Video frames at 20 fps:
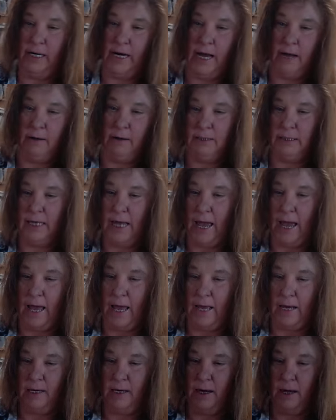ounce
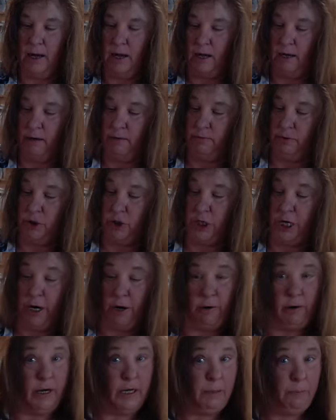can of
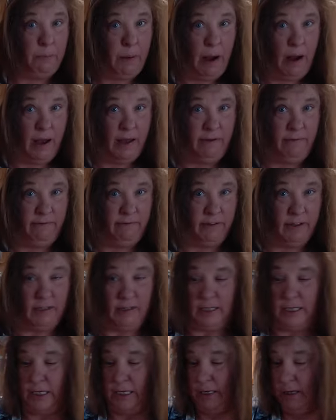cherry pie
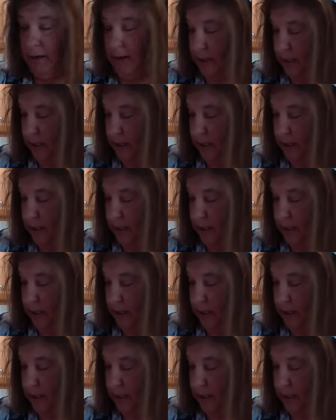filling.